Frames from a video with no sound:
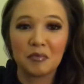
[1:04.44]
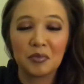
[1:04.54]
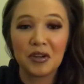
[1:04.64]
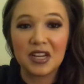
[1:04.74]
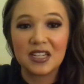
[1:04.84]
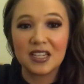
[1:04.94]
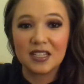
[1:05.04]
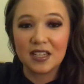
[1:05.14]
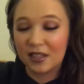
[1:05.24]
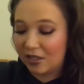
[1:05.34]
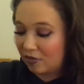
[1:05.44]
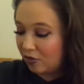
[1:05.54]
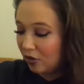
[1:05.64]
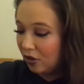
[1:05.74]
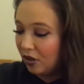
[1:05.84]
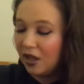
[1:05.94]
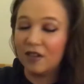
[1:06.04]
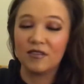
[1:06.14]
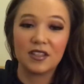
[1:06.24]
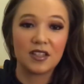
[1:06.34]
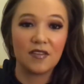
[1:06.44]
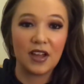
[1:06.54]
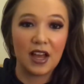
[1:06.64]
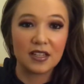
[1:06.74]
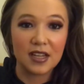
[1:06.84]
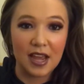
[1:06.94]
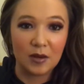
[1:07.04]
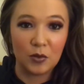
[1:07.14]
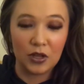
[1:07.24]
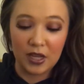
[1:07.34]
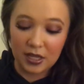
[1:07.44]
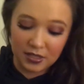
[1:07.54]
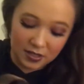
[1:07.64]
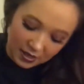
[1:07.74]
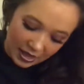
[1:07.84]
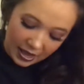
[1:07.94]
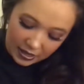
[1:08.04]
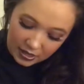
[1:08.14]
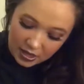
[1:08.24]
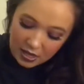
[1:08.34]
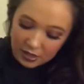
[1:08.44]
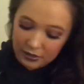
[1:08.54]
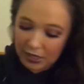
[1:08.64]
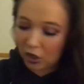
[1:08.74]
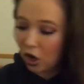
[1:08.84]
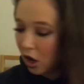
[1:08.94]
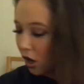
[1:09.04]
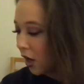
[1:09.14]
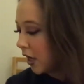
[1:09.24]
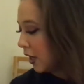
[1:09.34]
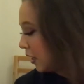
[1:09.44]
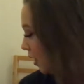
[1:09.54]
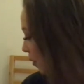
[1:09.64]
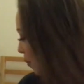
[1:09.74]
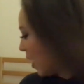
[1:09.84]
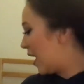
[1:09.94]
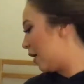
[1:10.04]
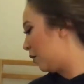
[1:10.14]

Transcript: pretty decently full of the stuff I got today, and we'll get into that later on, but I